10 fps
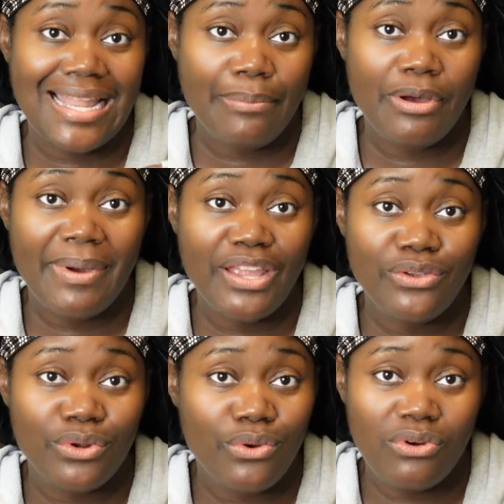not put my
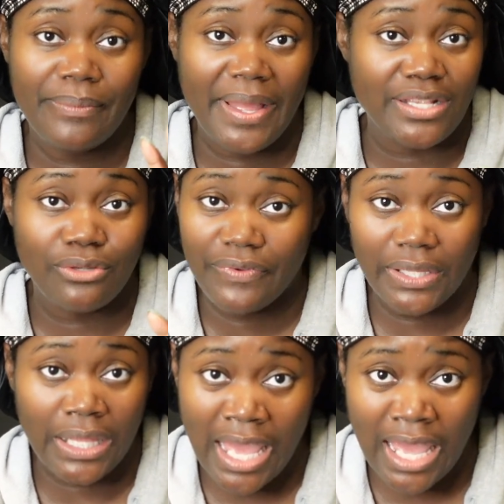unicorn
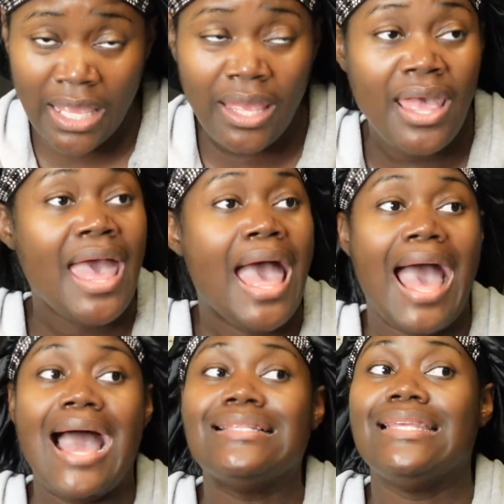gasophiliac.
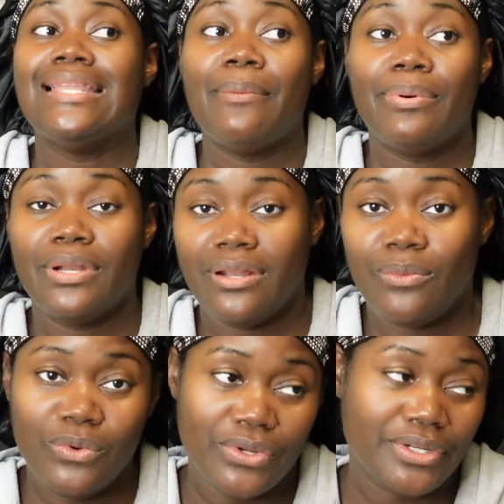I did not put it
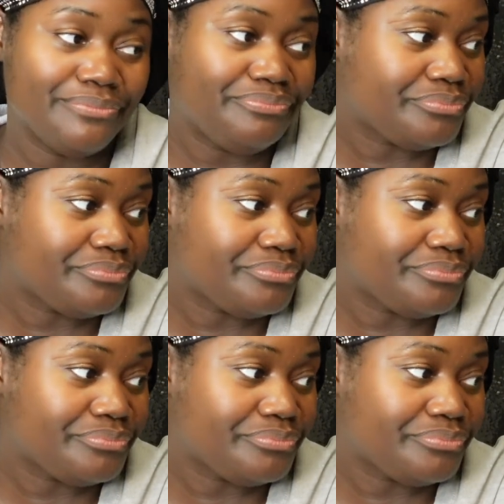in water.